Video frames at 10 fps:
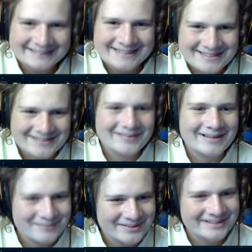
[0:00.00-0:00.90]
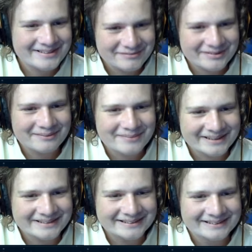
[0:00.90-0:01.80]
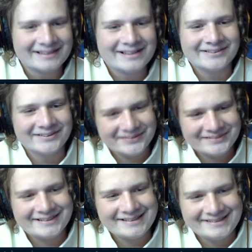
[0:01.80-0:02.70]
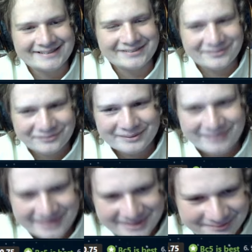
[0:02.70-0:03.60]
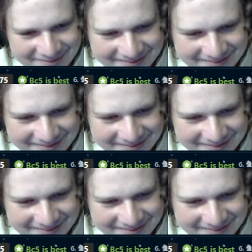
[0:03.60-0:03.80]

So I'm going to develop this, not taking the free bishop.